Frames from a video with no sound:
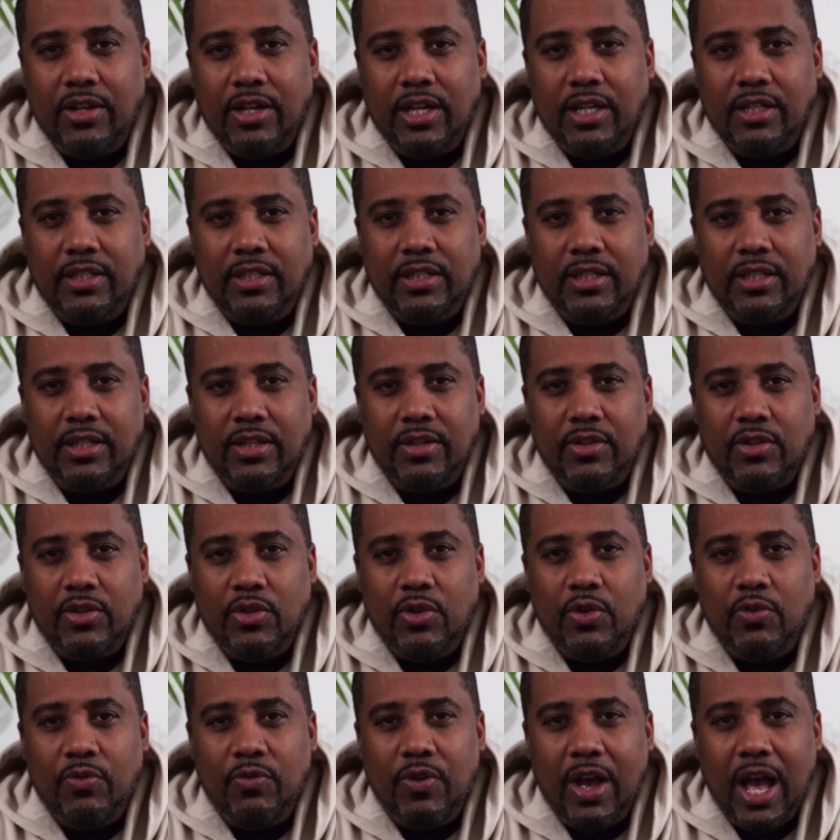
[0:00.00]
listen,
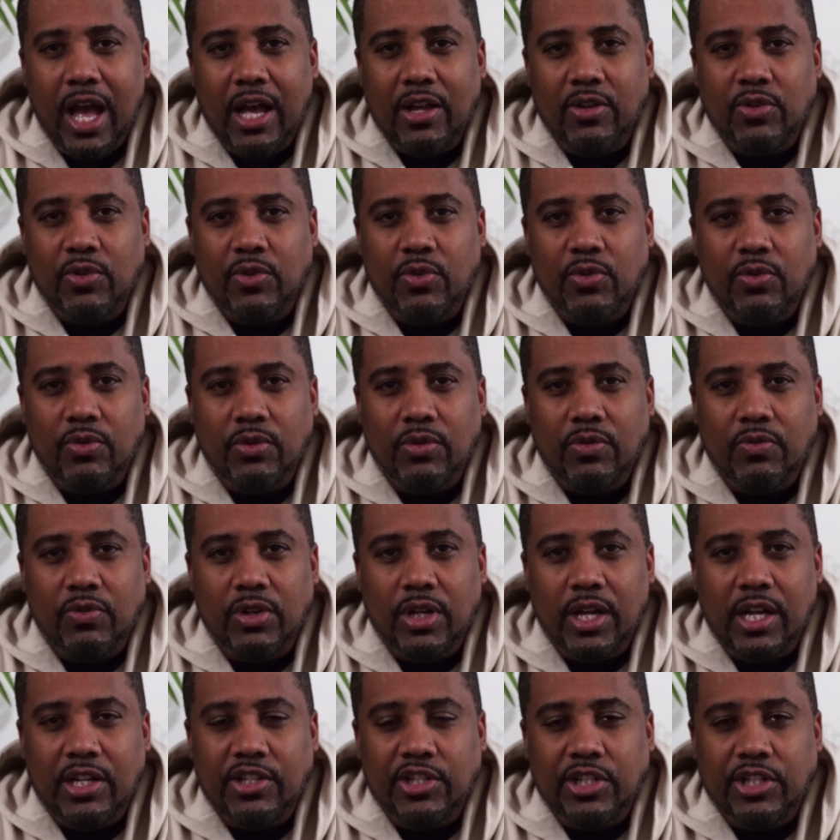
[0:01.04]
you value the
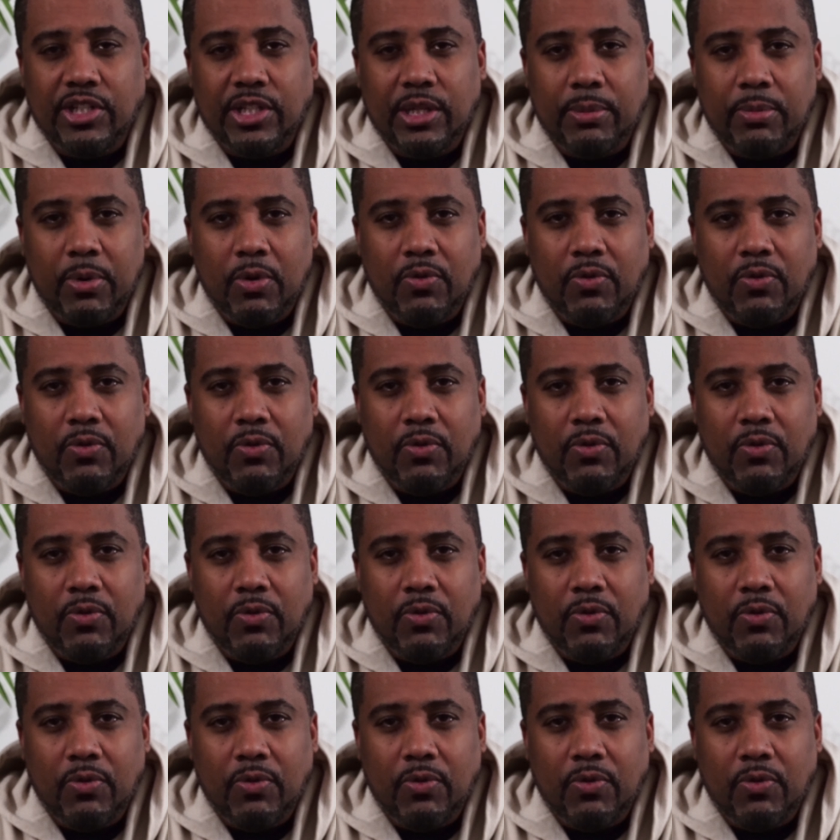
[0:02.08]
relationship